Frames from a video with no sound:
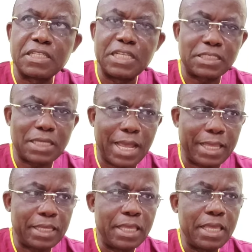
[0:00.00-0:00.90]
It's
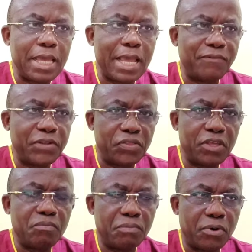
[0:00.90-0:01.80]
like
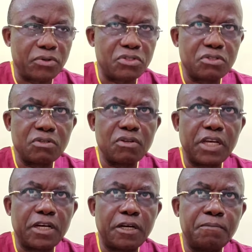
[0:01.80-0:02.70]
everything must
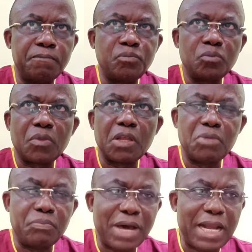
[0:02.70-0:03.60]

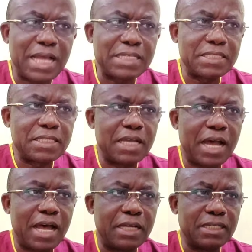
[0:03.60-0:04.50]
be balanced
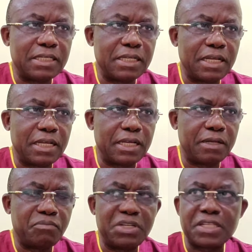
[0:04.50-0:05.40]
and
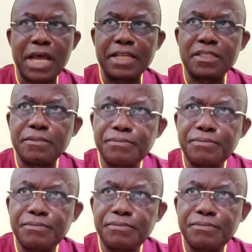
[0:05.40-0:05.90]
precise.